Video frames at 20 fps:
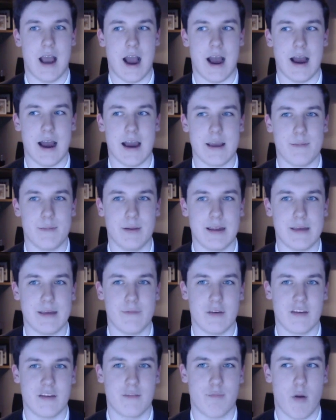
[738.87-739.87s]
I believe
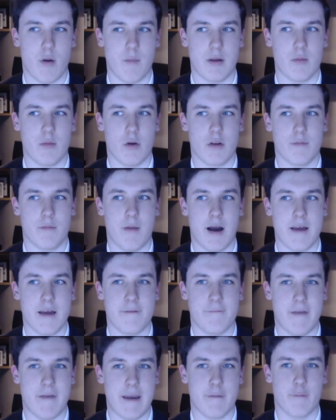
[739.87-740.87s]
this is probably one of my
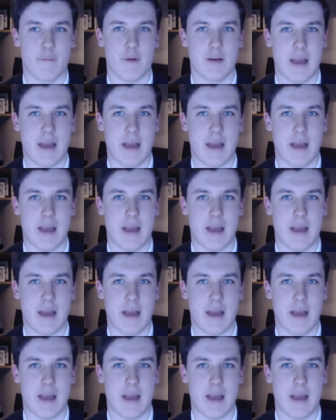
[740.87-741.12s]
favourite